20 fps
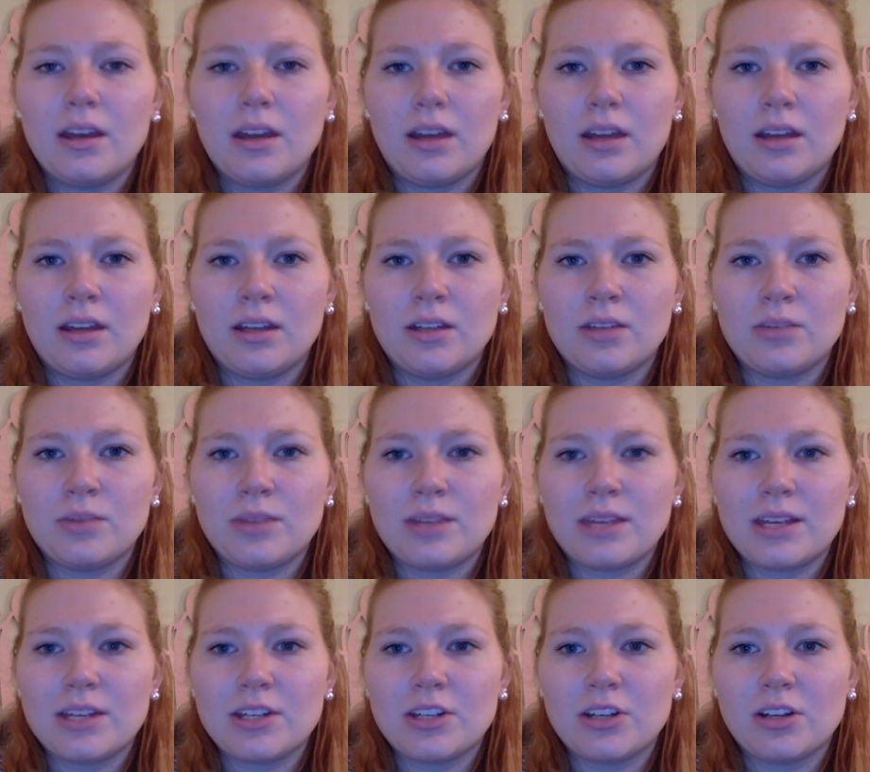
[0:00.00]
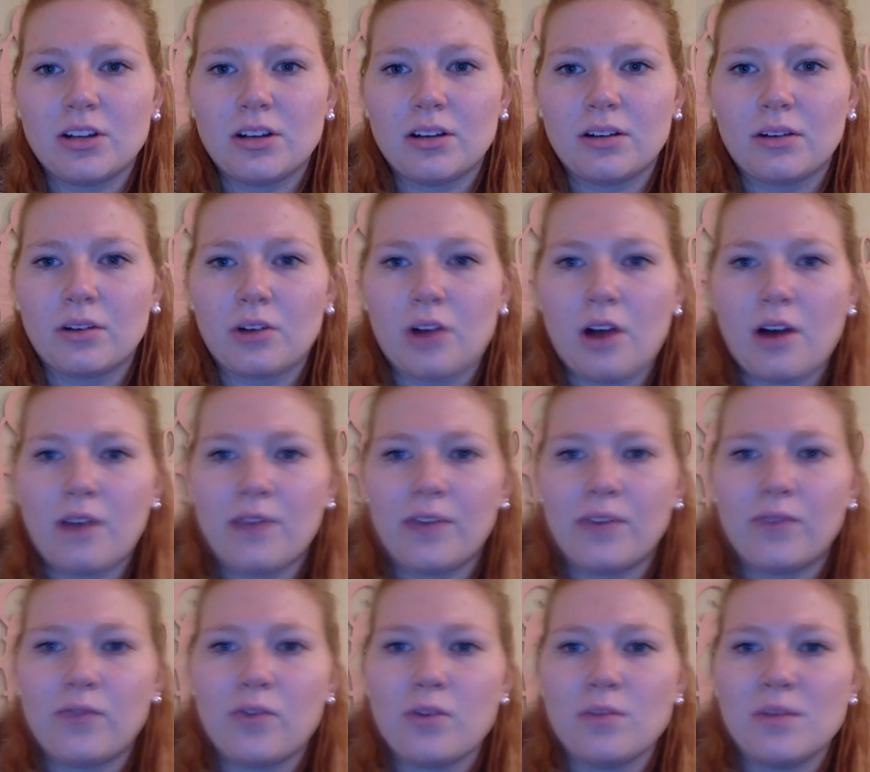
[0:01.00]
And with this, you're
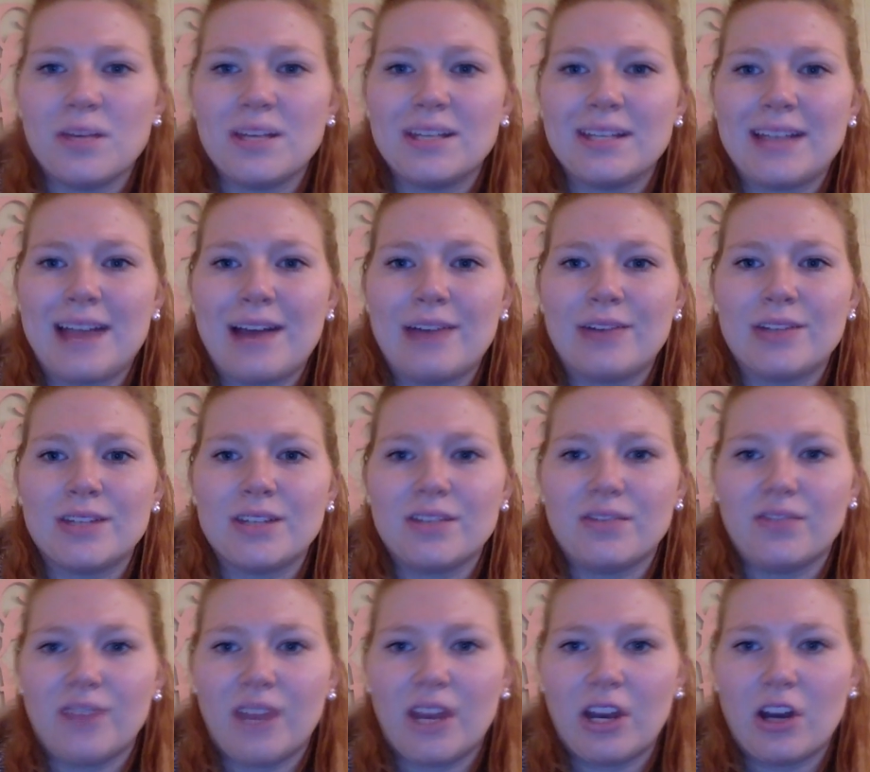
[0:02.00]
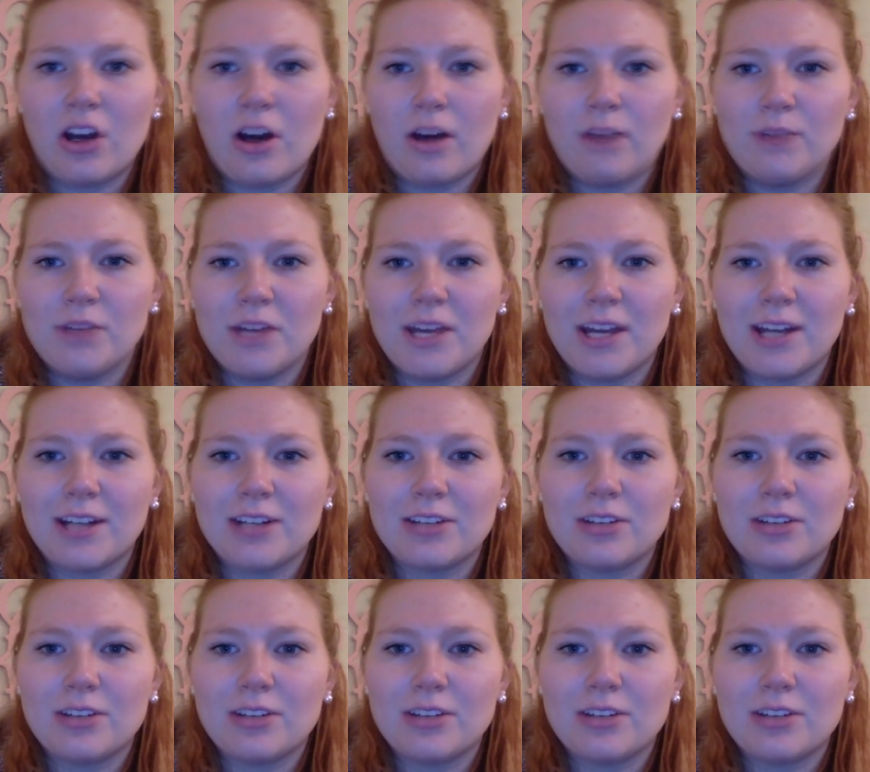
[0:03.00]
often forming sounds to fit an object.